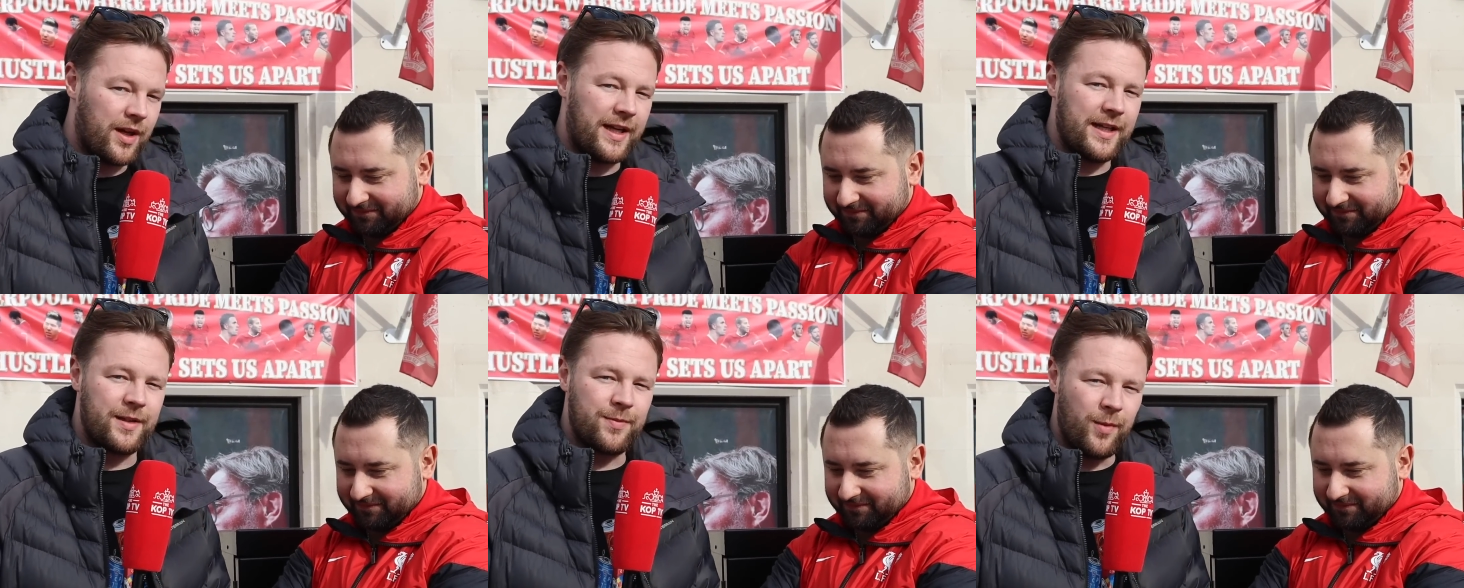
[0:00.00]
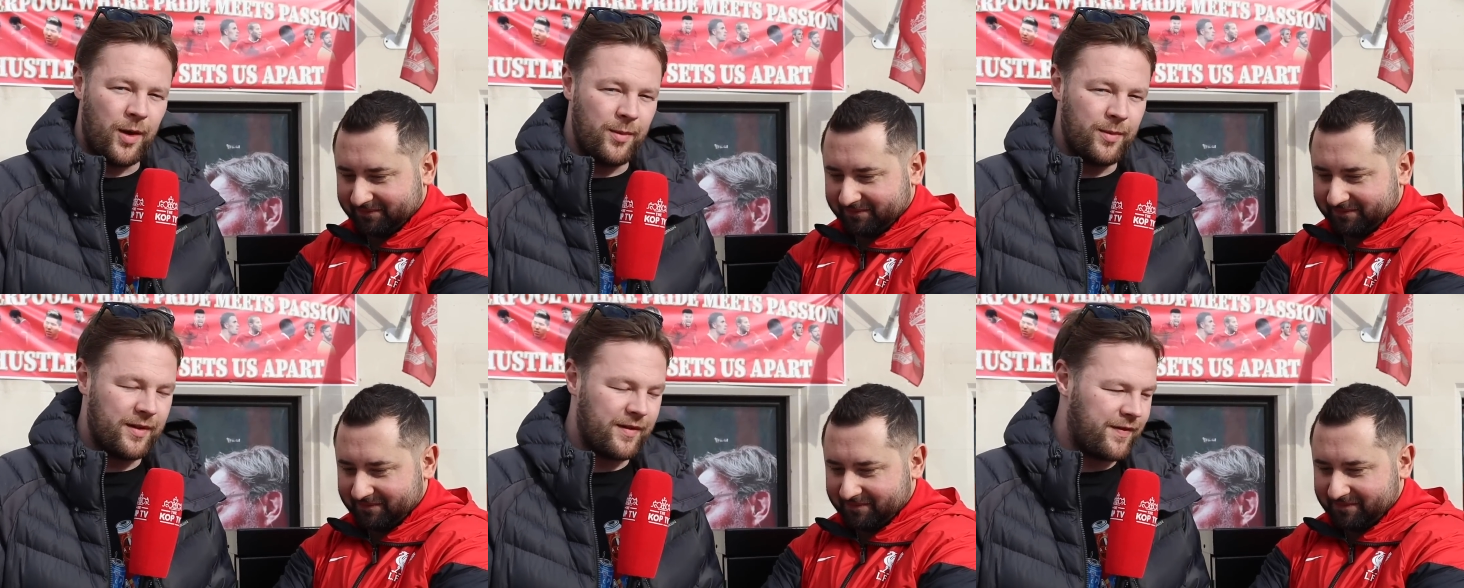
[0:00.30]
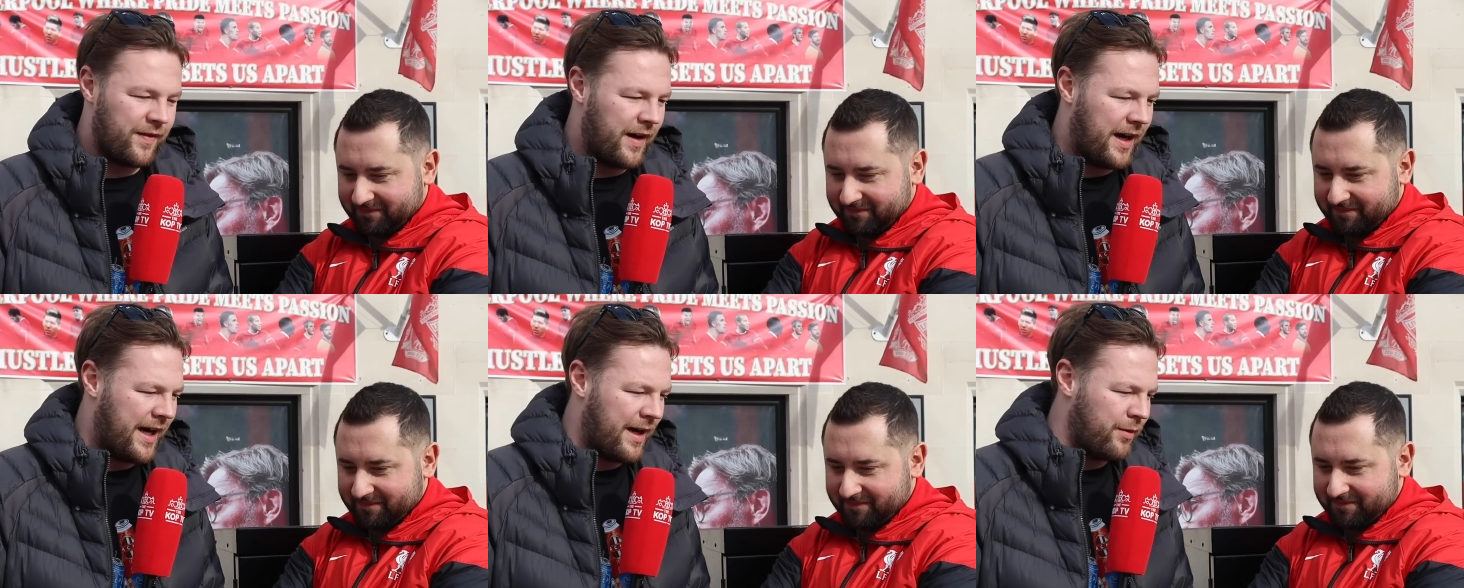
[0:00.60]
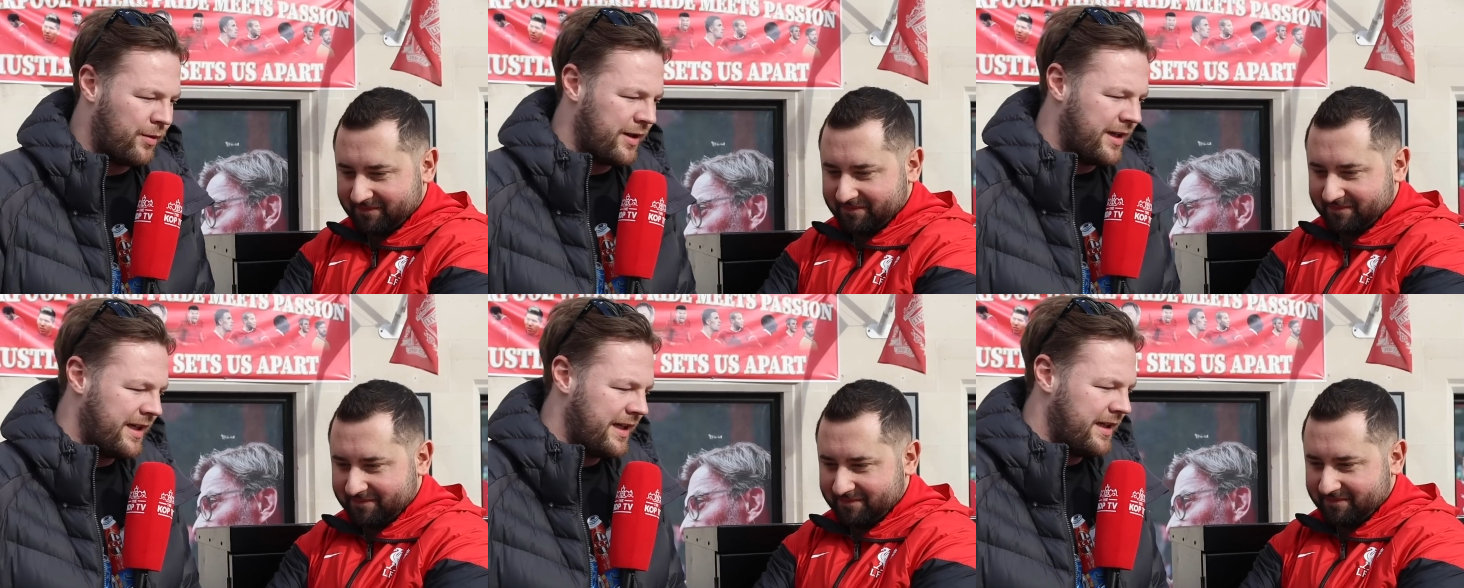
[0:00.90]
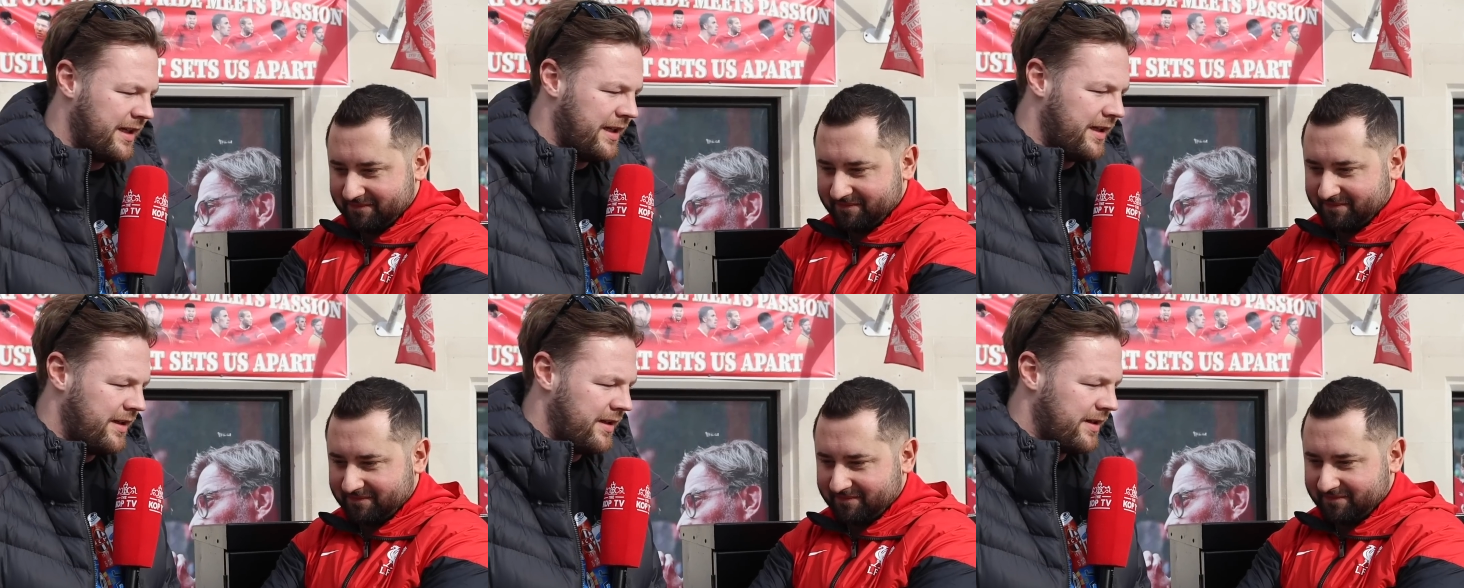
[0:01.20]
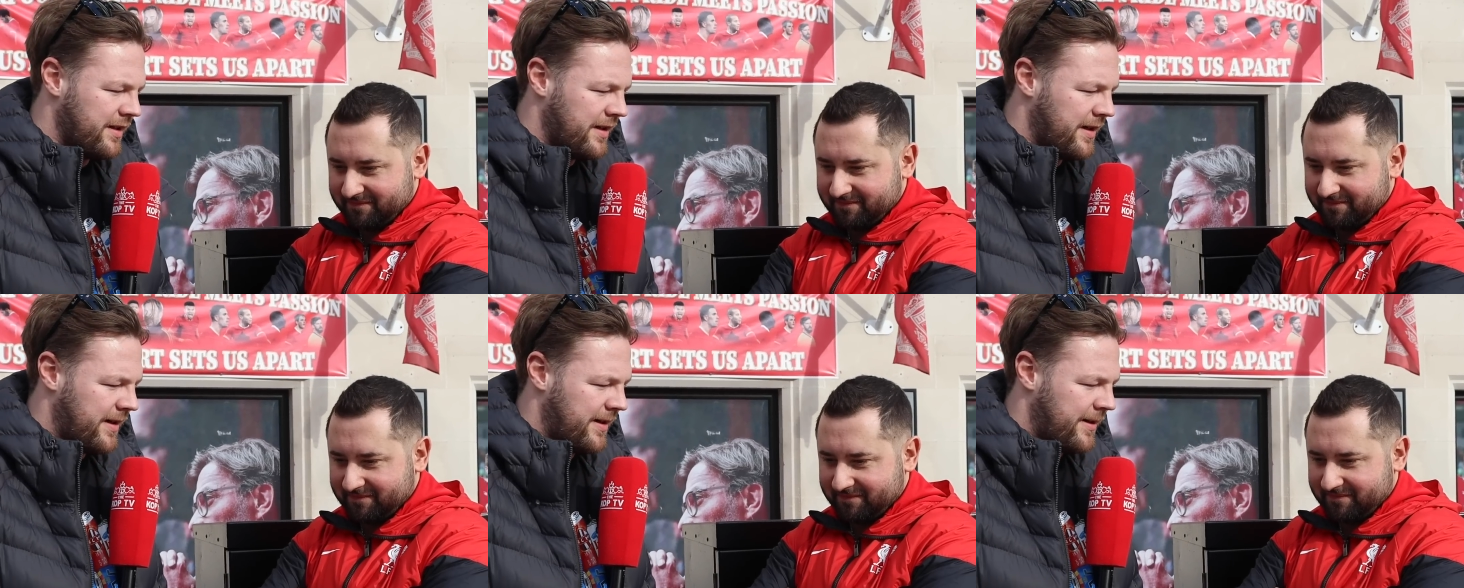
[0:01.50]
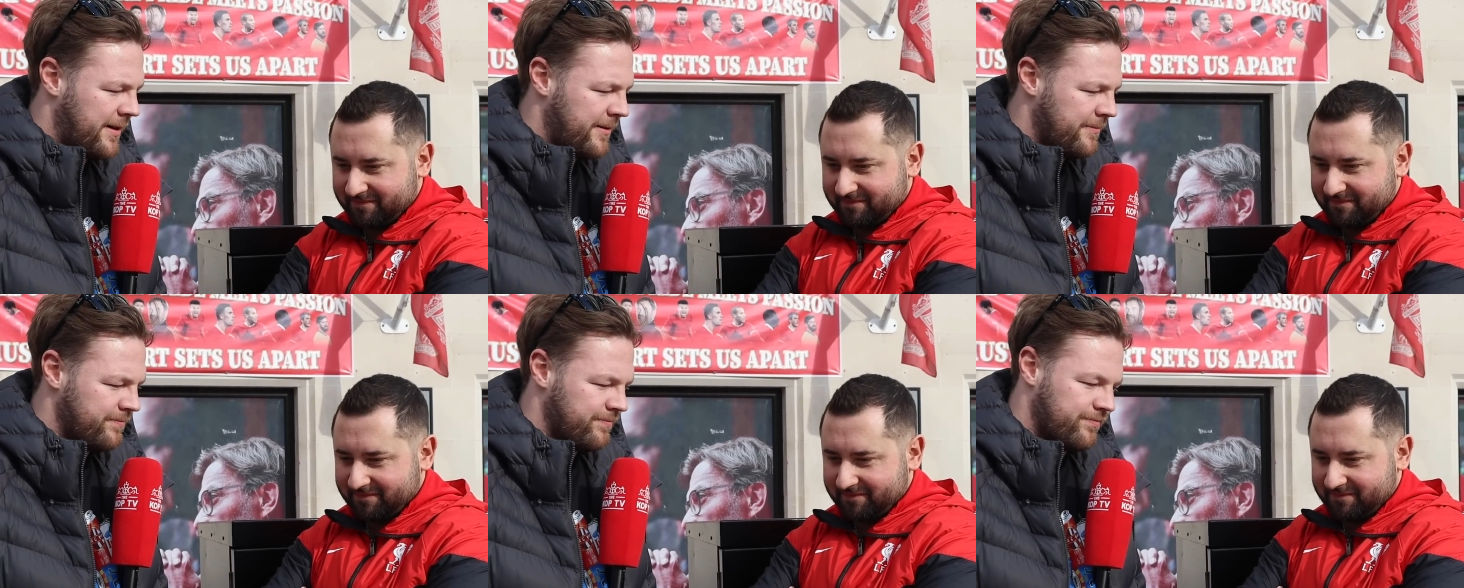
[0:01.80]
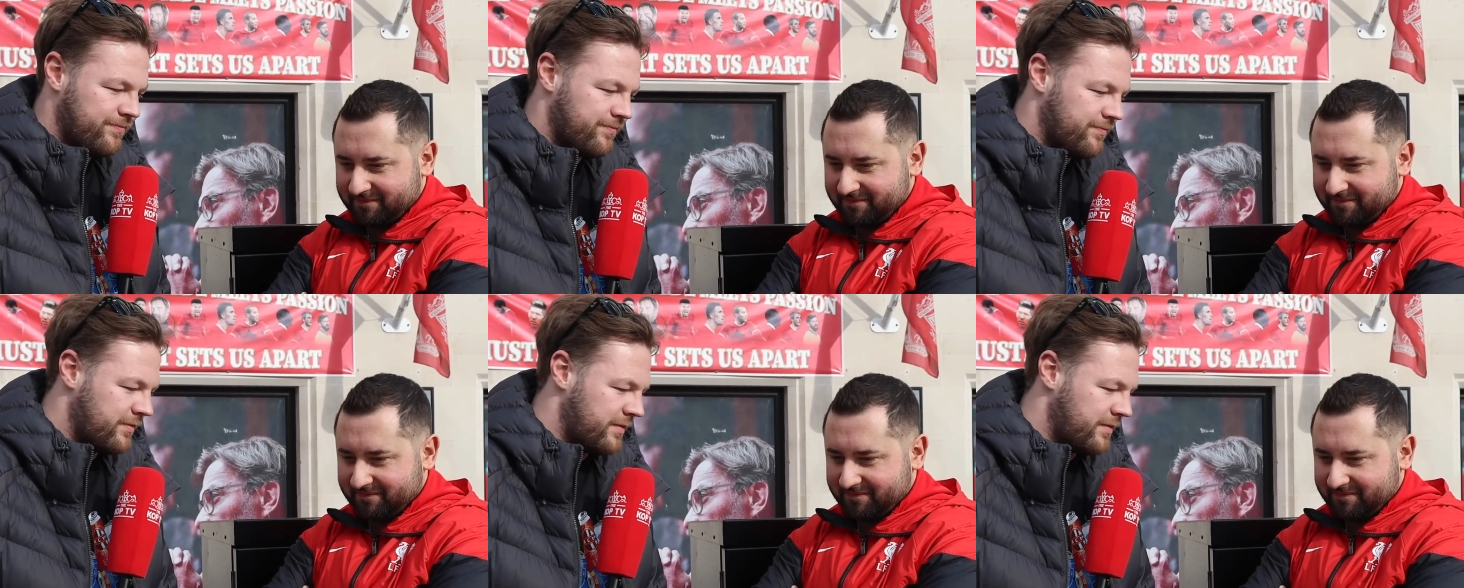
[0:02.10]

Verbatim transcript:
Speaker 1: Nice moment for Awoniyi, um,